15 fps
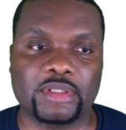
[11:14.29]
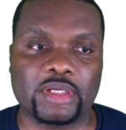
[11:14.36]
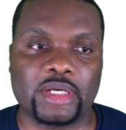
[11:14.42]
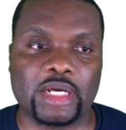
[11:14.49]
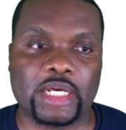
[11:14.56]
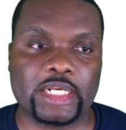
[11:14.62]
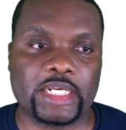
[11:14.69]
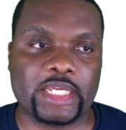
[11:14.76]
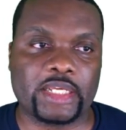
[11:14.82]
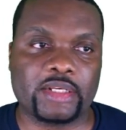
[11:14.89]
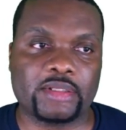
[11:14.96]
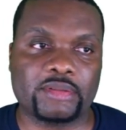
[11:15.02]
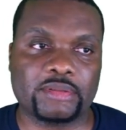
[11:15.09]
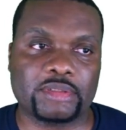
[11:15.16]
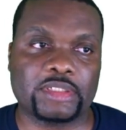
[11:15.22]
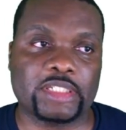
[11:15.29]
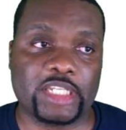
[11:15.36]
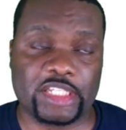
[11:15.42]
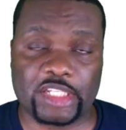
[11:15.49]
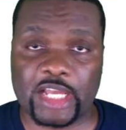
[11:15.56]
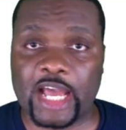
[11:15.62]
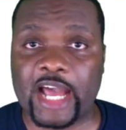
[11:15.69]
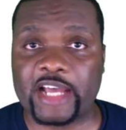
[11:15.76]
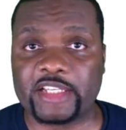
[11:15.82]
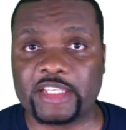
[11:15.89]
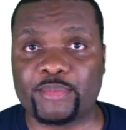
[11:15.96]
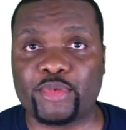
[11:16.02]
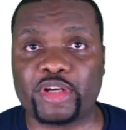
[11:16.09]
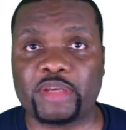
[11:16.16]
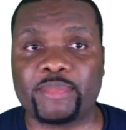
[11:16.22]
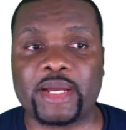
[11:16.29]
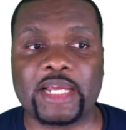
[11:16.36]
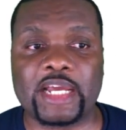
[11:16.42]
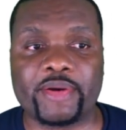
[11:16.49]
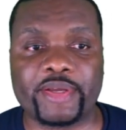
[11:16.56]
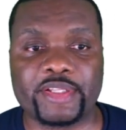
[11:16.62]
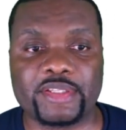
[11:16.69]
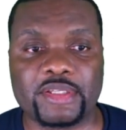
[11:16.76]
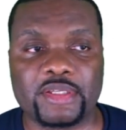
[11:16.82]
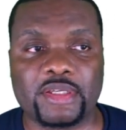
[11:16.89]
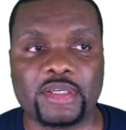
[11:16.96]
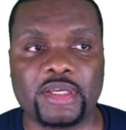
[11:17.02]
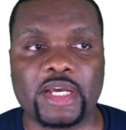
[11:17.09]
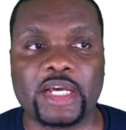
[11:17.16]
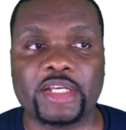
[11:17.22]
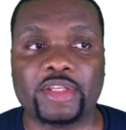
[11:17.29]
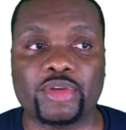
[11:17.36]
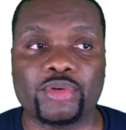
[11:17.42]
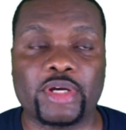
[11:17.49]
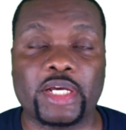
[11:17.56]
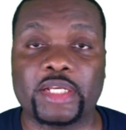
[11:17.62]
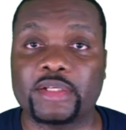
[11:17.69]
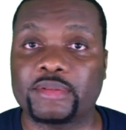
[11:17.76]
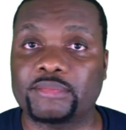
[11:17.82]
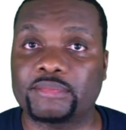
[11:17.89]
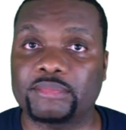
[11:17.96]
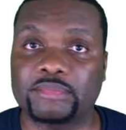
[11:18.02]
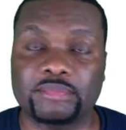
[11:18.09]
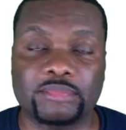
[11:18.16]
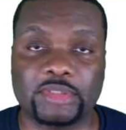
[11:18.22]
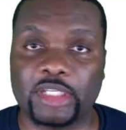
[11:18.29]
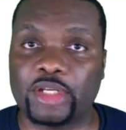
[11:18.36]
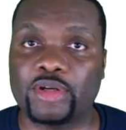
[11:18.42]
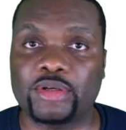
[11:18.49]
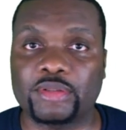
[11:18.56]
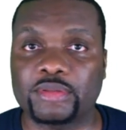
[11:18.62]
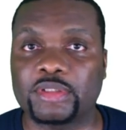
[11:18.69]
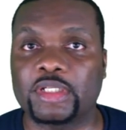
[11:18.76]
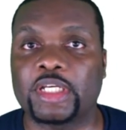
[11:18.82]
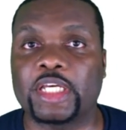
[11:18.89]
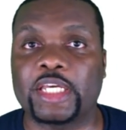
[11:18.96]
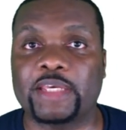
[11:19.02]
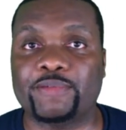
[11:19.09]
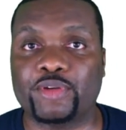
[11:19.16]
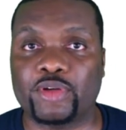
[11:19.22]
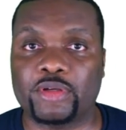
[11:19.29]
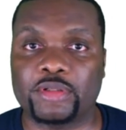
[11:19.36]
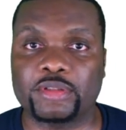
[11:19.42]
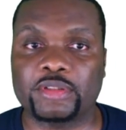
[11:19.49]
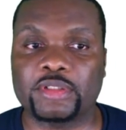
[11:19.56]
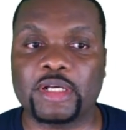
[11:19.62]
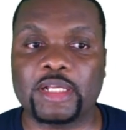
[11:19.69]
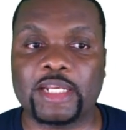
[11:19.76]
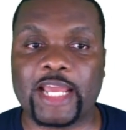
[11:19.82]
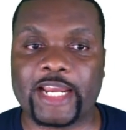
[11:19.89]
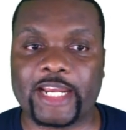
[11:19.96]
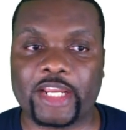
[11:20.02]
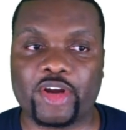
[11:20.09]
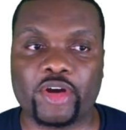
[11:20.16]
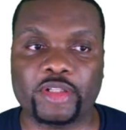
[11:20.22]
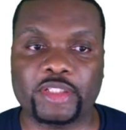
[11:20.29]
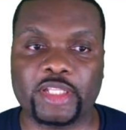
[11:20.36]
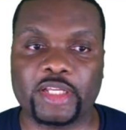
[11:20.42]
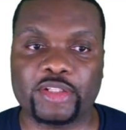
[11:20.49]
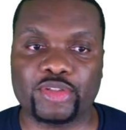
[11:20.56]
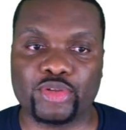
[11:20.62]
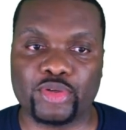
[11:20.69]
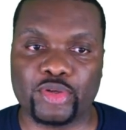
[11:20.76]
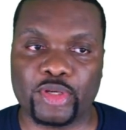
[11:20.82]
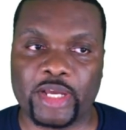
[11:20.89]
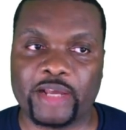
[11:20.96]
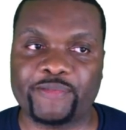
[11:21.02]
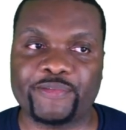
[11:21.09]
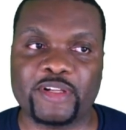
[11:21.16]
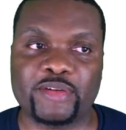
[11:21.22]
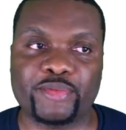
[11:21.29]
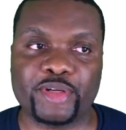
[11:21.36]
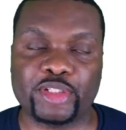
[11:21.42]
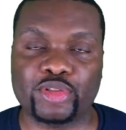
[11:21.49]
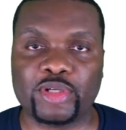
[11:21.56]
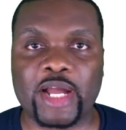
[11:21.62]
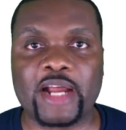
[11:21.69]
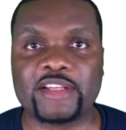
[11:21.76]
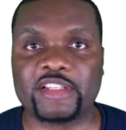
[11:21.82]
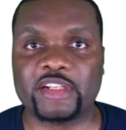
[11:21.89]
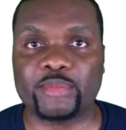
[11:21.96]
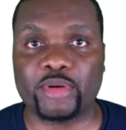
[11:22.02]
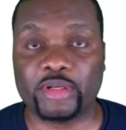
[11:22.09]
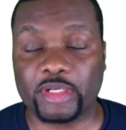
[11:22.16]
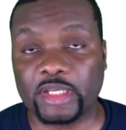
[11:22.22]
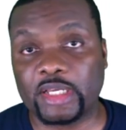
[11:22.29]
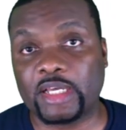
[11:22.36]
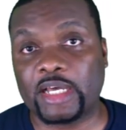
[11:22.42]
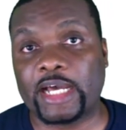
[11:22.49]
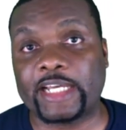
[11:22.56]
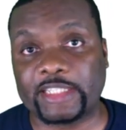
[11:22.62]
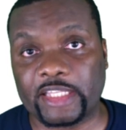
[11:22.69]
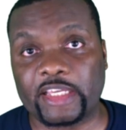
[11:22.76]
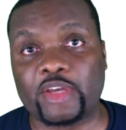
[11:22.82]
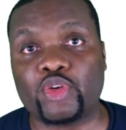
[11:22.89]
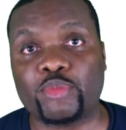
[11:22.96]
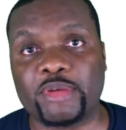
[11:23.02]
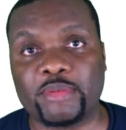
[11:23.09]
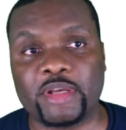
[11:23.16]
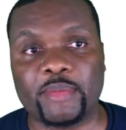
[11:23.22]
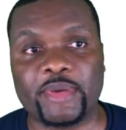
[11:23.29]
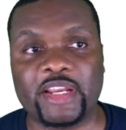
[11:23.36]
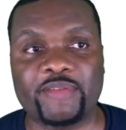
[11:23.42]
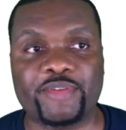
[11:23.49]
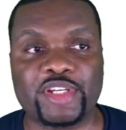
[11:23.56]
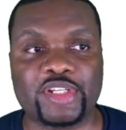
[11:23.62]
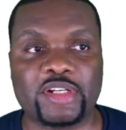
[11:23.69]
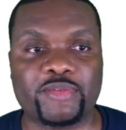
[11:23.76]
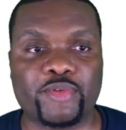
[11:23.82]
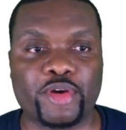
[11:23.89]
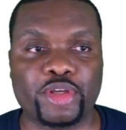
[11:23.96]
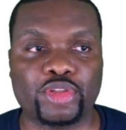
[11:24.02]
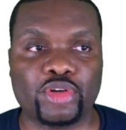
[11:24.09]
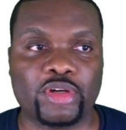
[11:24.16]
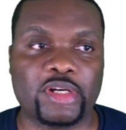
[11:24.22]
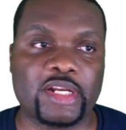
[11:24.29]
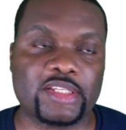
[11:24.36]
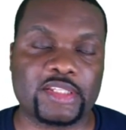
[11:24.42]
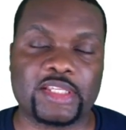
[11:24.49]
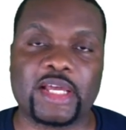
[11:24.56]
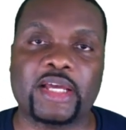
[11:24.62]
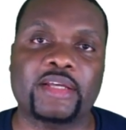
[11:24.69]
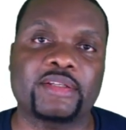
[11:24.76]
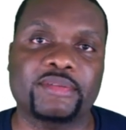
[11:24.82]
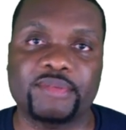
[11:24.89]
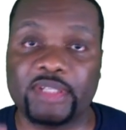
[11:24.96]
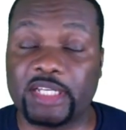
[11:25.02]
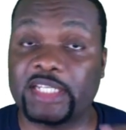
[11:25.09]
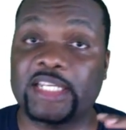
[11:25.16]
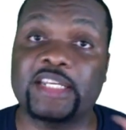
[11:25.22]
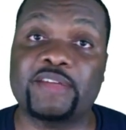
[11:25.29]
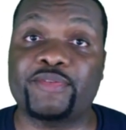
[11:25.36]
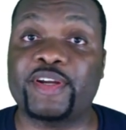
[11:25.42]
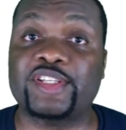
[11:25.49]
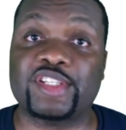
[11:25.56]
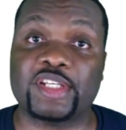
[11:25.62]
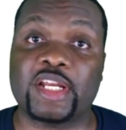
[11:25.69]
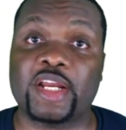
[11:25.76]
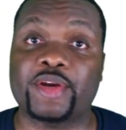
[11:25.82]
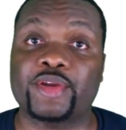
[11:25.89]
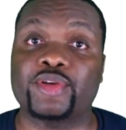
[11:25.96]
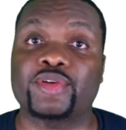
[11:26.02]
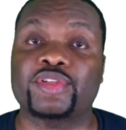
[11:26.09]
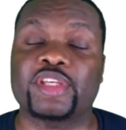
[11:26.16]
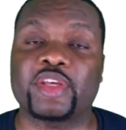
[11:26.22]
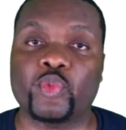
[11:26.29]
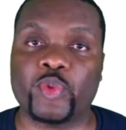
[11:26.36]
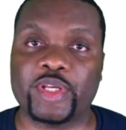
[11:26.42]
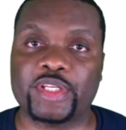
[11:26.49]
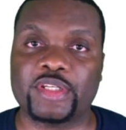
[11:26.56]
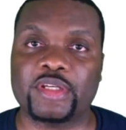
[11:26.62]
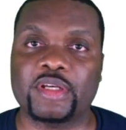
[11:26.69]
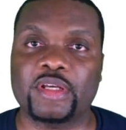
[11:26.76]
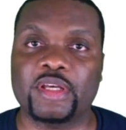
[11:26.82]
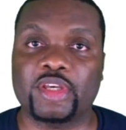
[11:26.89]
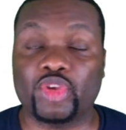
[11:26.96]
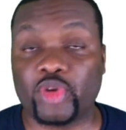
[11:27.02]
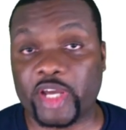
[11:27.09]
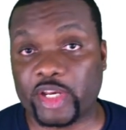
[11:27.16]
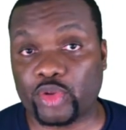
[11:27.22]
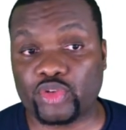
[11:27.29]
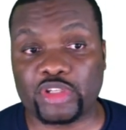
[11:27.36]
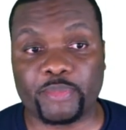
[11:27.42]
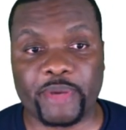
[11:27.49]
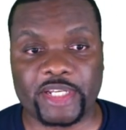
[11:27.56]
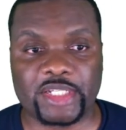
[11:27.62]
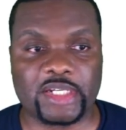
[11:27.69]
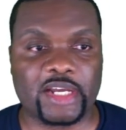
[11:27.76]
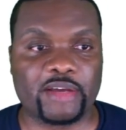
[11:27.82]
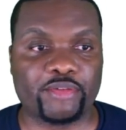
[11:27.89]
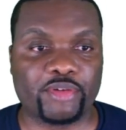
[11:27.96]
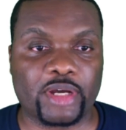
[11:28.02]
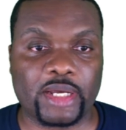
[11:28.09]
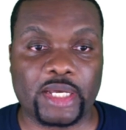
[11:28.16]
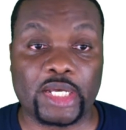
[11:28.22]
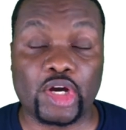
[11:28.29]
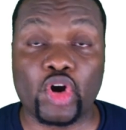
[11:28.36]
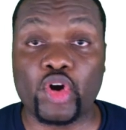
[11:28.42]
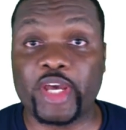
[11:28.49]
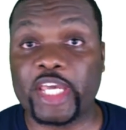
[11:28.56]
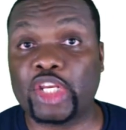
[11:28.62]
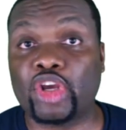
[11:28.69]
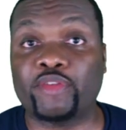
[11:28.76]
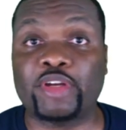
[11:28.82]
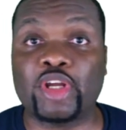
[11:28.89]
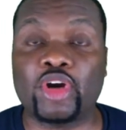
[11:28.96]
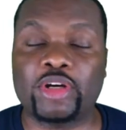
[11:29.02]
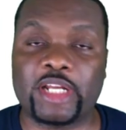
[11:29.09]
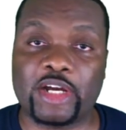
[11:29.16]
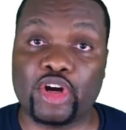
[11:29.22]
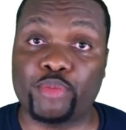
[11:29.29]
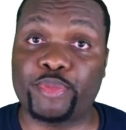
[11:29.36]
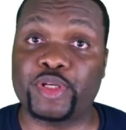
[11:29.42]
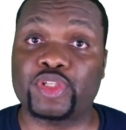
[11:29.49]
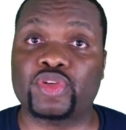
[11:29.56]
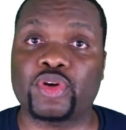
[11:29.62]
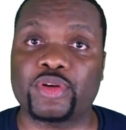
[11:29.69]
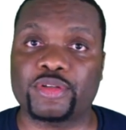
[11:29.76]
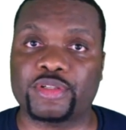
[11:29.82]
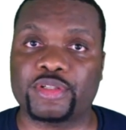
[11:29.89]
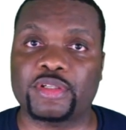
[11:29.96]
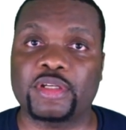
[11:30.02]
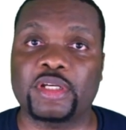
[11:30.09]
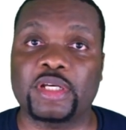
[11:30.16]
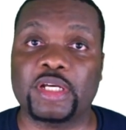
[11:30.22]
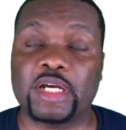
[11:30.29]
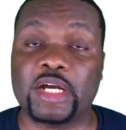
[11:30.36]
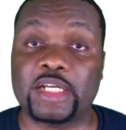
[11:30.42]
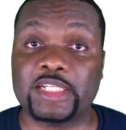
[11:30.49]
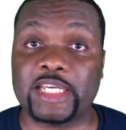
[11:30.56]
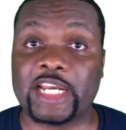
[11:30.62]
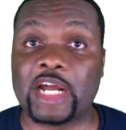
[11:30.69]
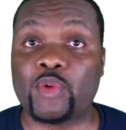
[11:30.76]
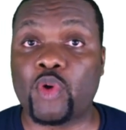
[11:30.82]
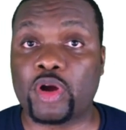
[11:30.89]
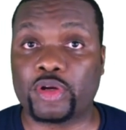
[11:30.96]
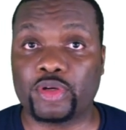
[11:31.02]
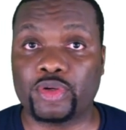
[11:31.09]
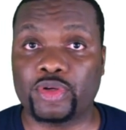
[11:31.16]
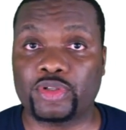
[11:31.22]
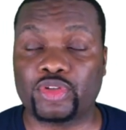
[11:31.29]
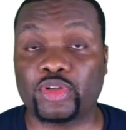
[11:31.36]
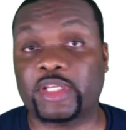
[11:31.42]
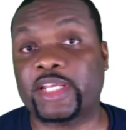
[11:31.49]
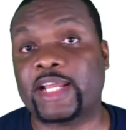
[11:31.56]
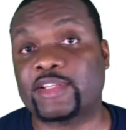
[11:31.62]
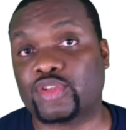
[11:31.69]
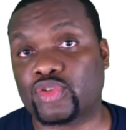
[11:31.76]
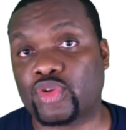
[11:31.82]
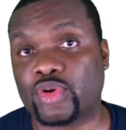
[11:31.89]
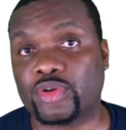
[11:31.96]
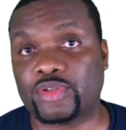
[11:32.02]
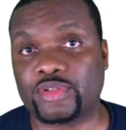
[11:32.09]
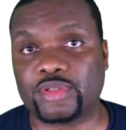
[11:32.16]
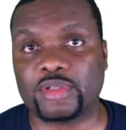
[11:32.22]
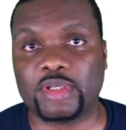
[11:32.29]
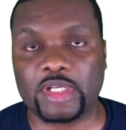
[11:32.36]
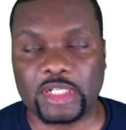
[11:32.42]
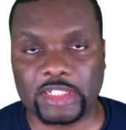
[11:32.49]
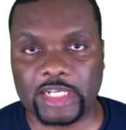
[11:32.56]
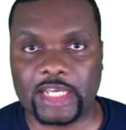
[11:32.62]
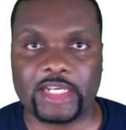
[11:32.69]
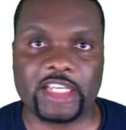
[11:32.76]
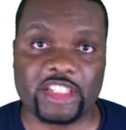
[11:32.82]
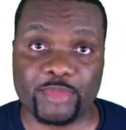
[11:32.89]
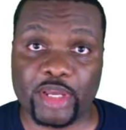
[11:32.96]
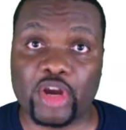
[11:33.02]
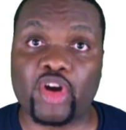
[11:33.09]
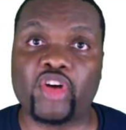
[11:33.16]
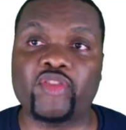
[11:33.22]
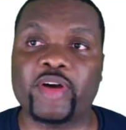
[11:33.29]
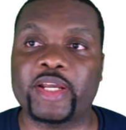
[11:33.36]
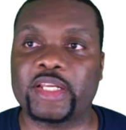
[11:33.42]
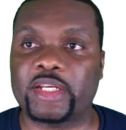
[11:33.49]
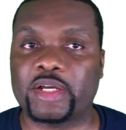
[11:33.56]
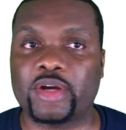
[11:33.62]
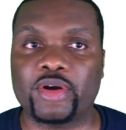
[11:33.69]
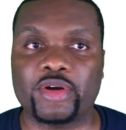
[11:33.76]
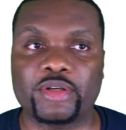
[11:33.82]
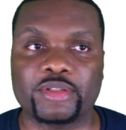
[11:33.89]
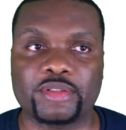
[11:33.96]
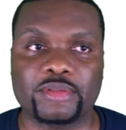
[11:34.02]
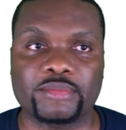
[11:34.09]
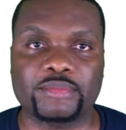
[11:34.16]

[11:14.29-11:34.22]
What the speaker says: And then this has a money back guarantee, and you can, if you don't like the content, you can feel free to cancel. But I think it will be beneficial for you to understand the different scenarios in which you can use Apache Kafka or any of the other open source data workloads or data stores that is being covered in the course.